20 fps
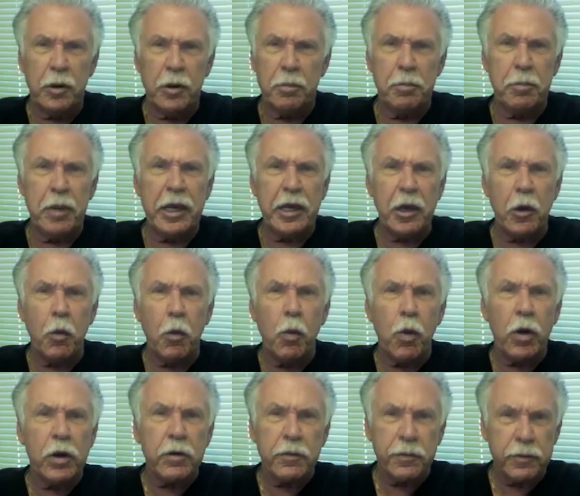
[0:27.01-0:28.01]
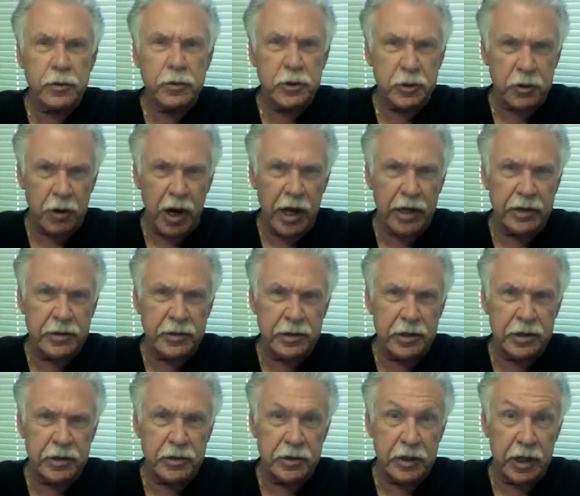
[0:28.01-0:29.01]
making wonderful strides
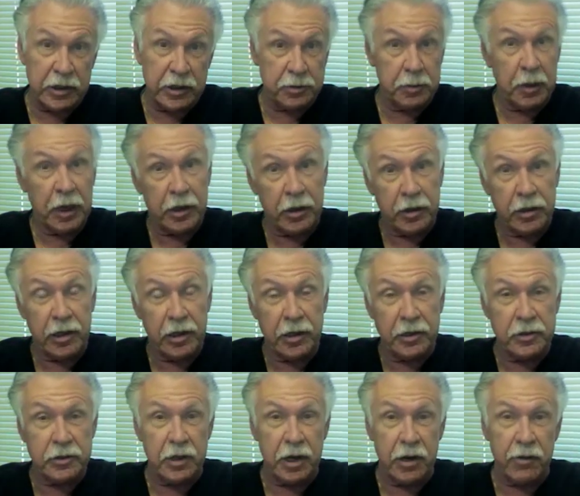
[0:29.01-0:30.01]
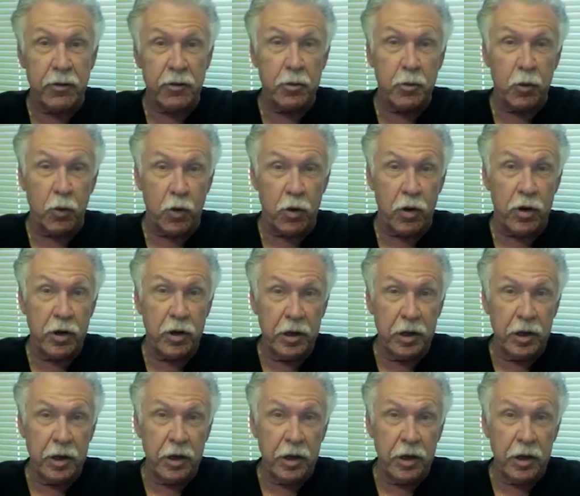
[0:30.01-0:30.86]
these days, making things ever more